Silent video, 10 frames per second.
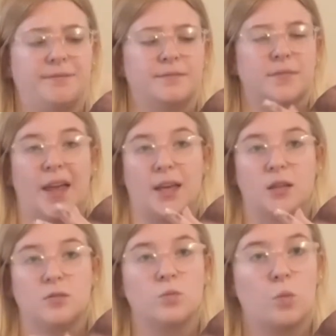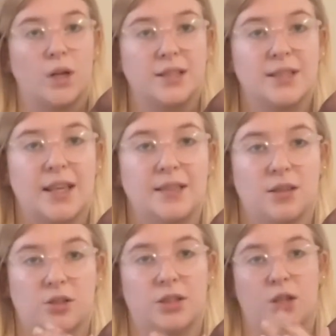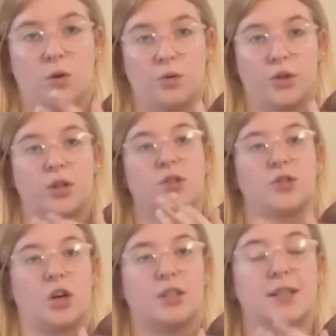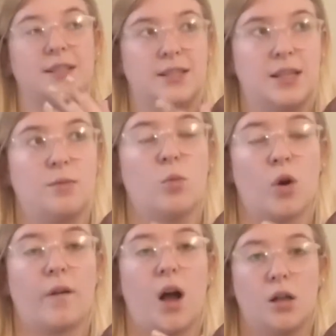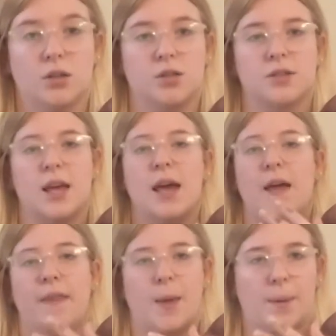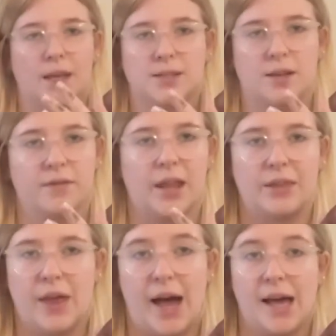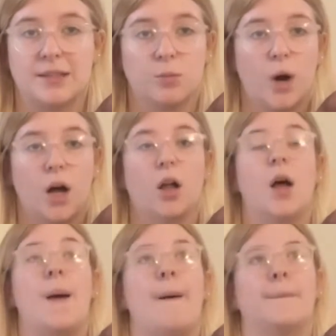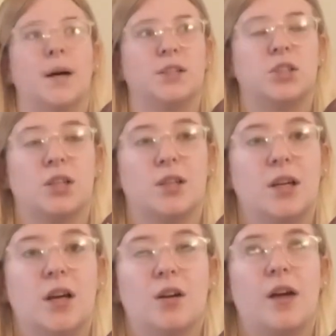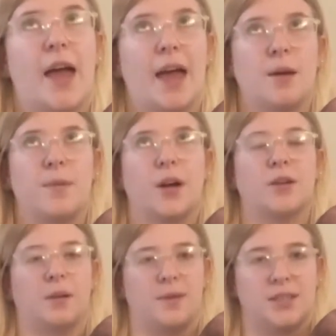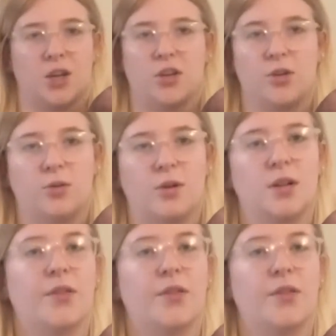like, once they start to get older and start to see more colors, they make stuff like that as well. But Hey Bear, let me tell you,